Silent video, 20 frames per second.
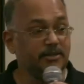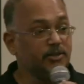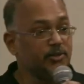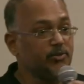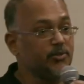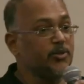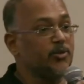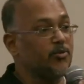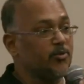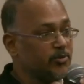
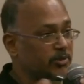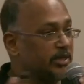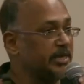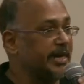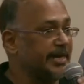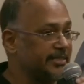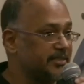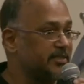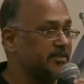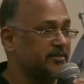you know the
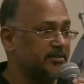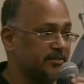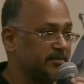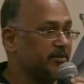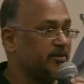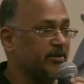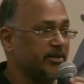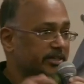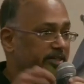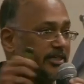answer
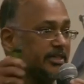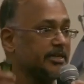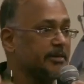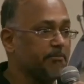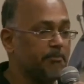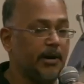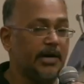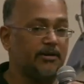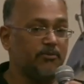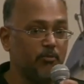already.
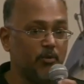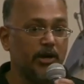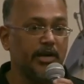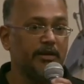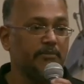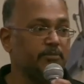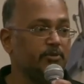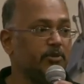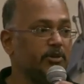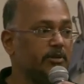But what
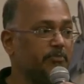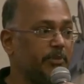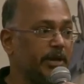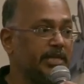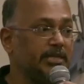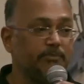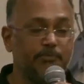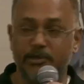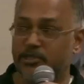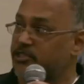I'm going to
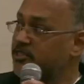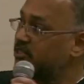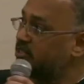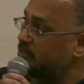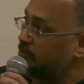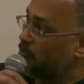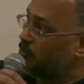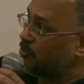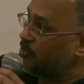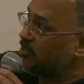paint the picture is
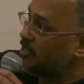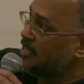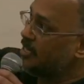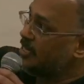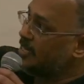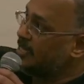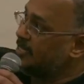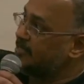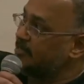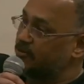about
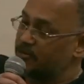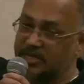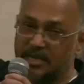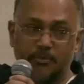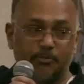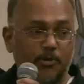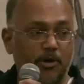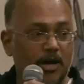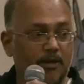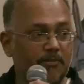the real
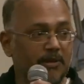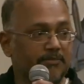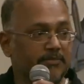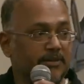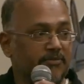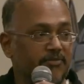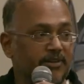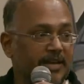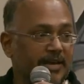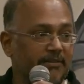problem
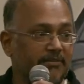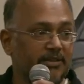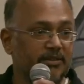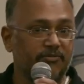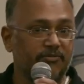that we have in the